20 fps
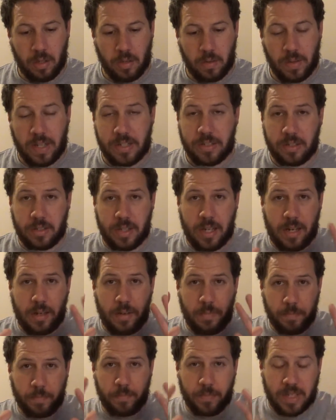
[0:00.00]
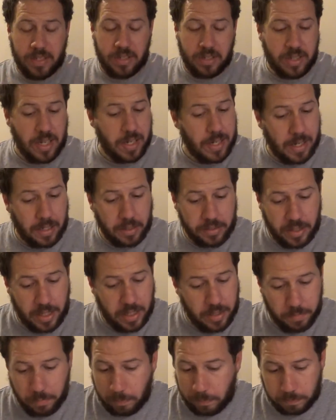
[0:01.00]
that's a 10. That's a 10 out of 10.